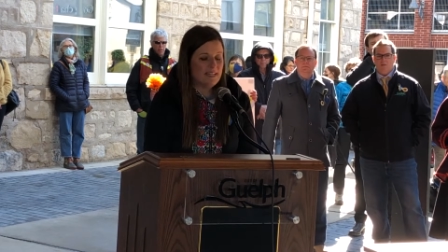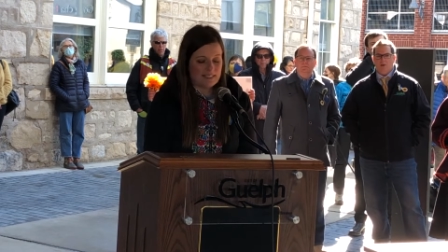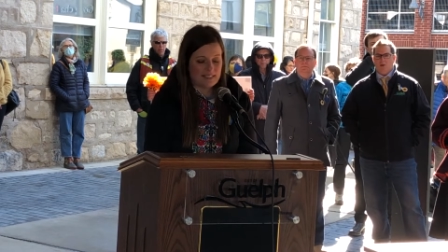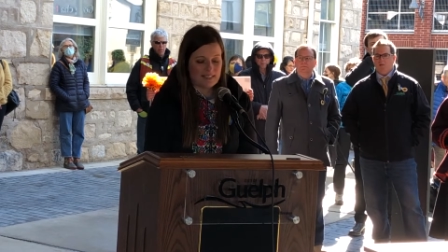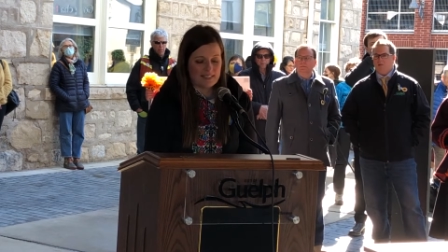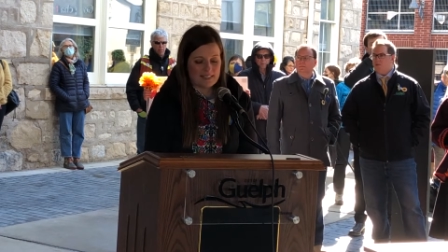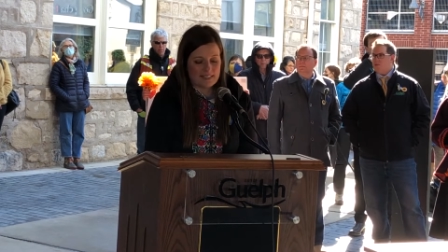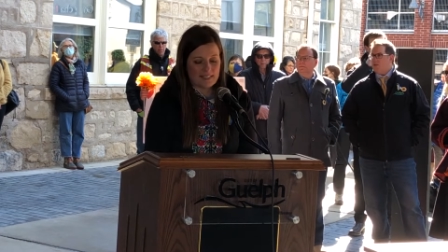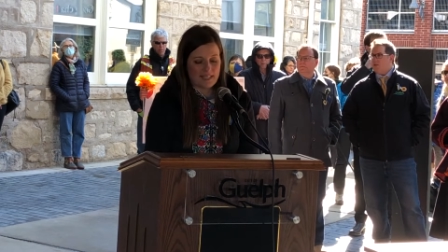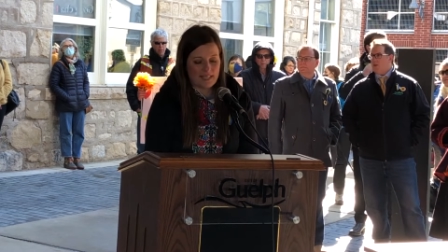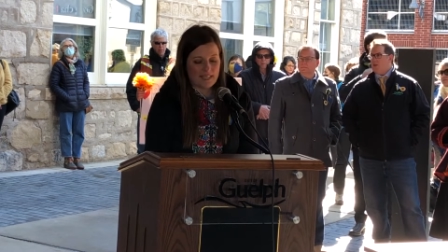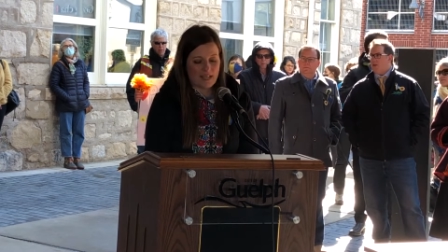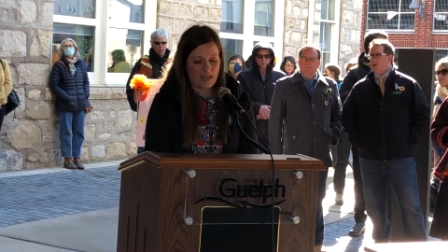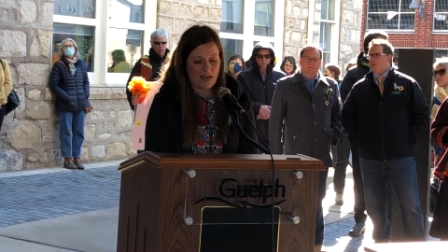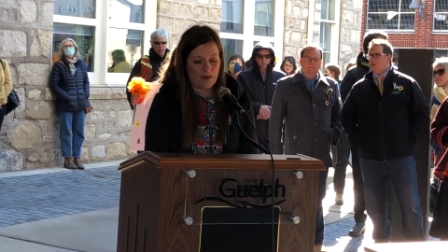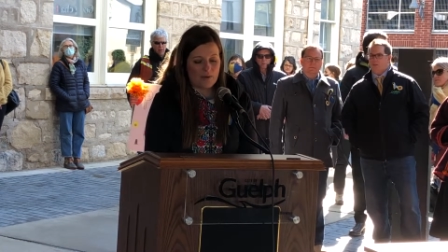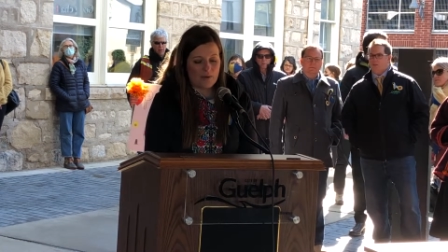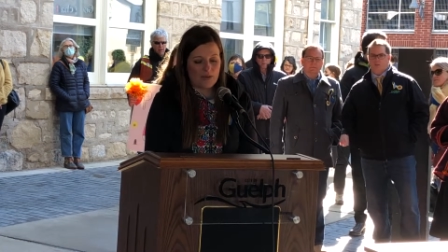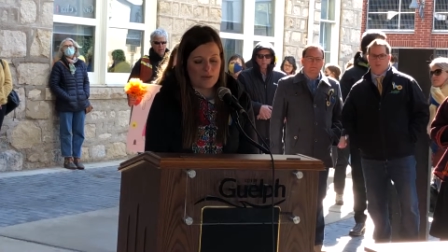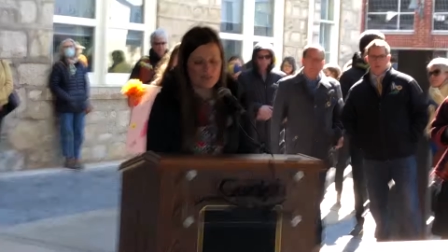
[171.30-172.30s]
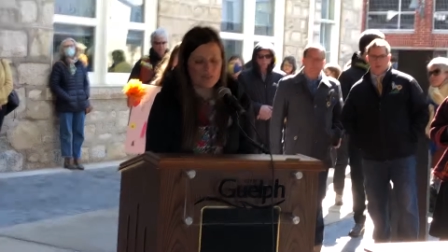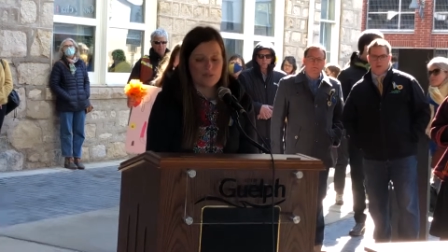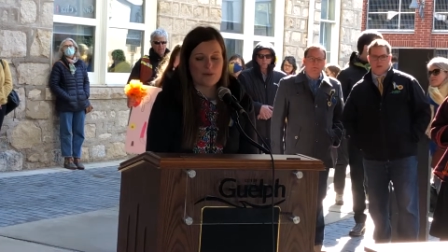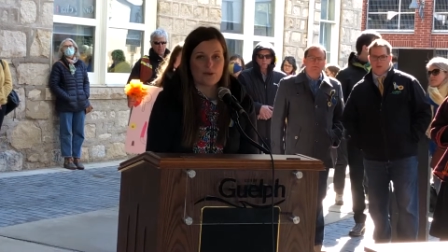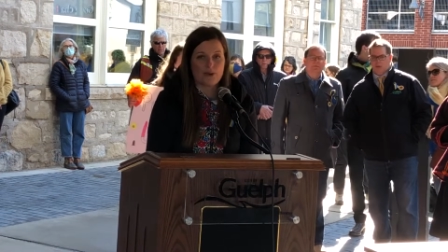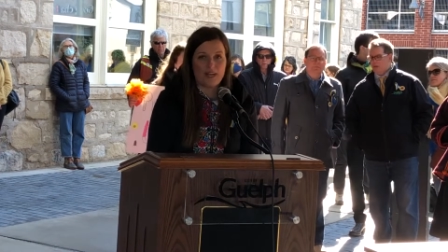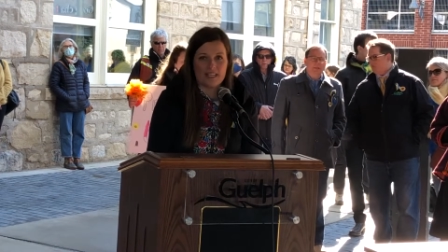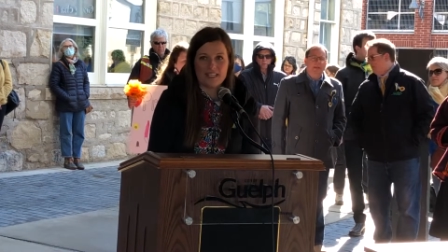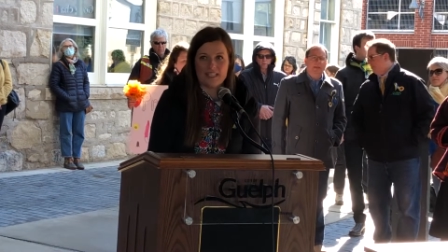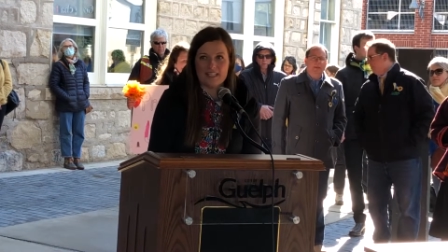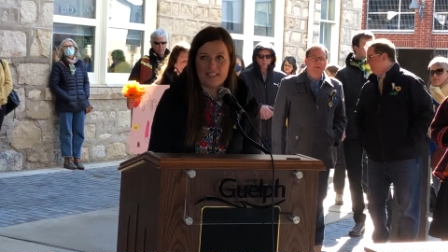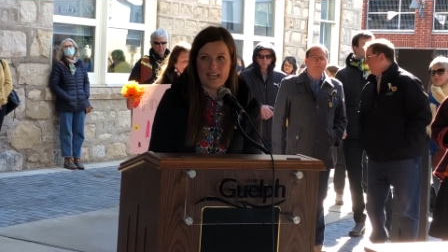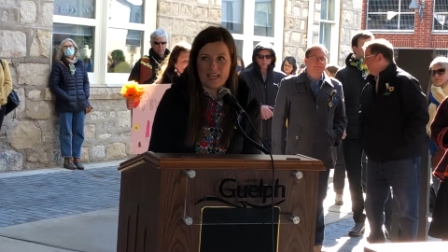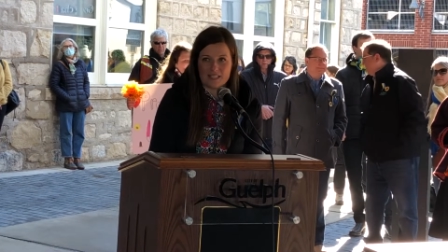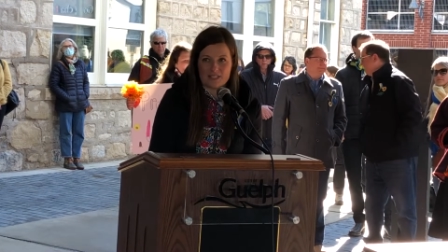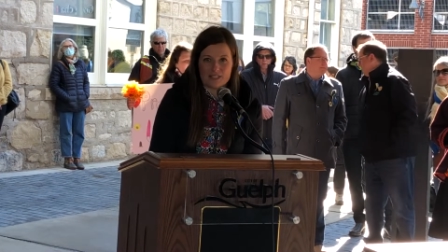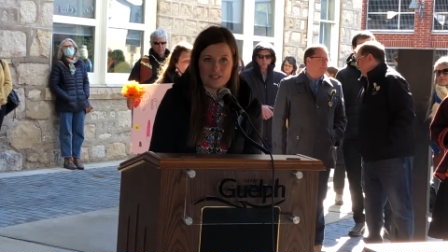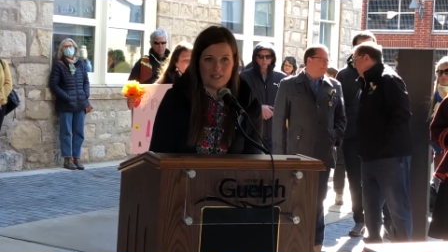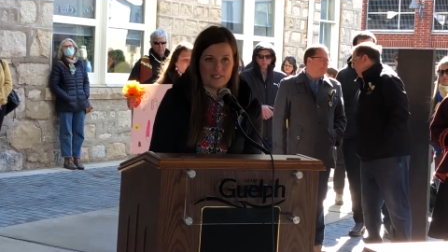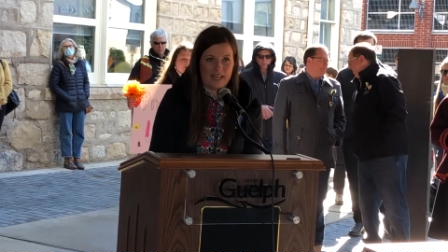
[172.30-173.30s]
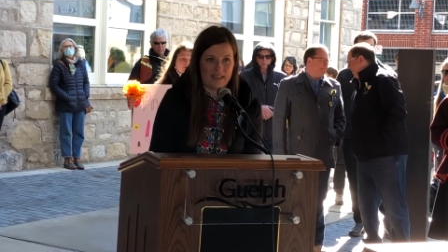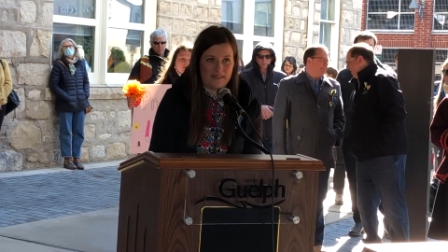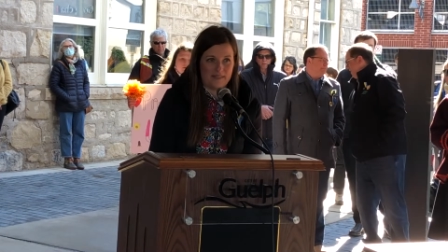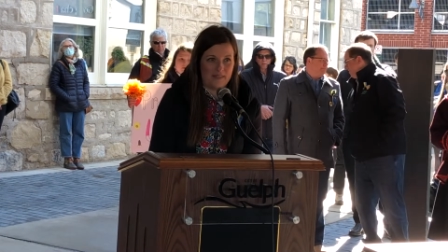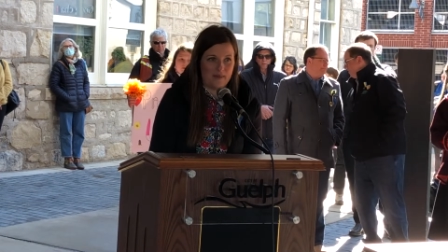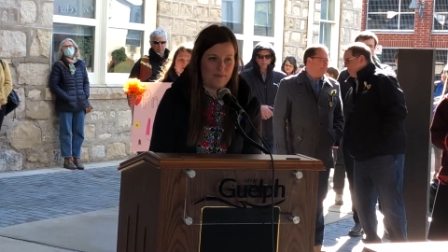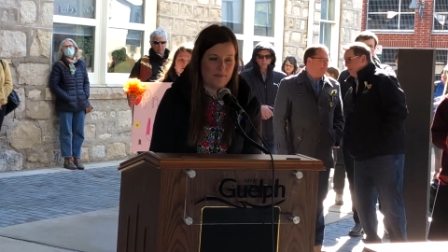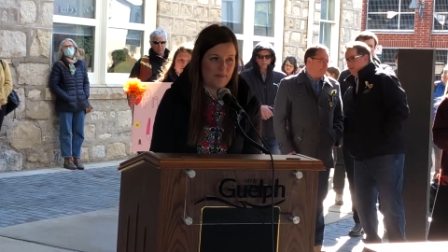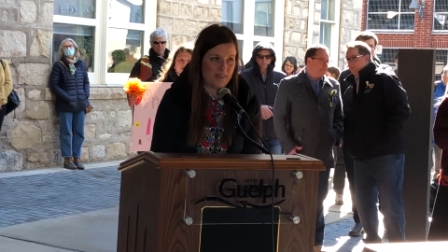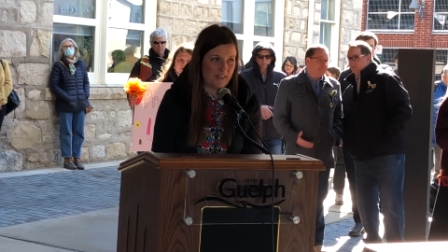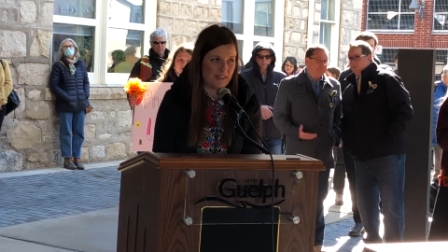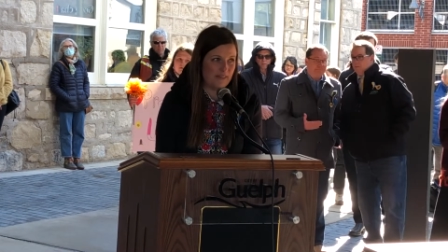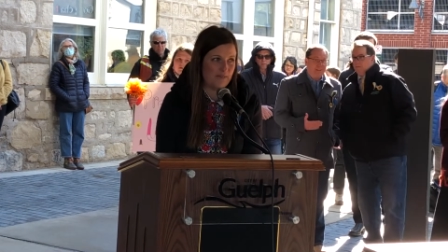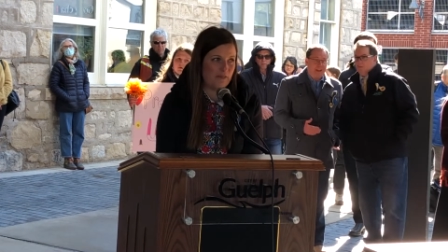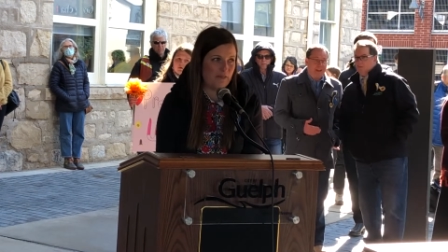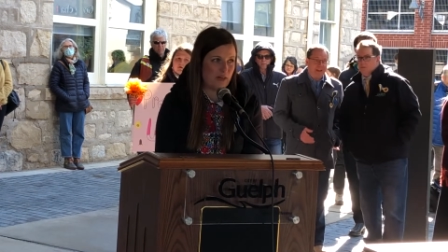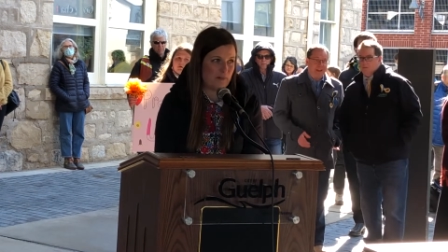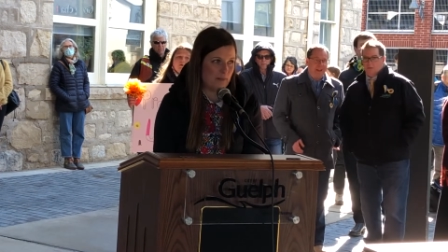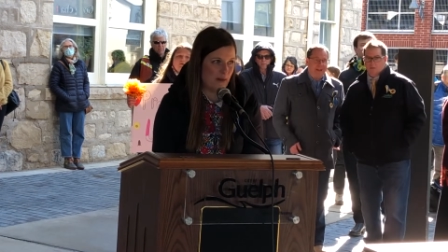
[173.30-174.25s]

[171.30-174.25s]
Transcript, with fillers: to sing our Ukrainian national anthem. Thank you very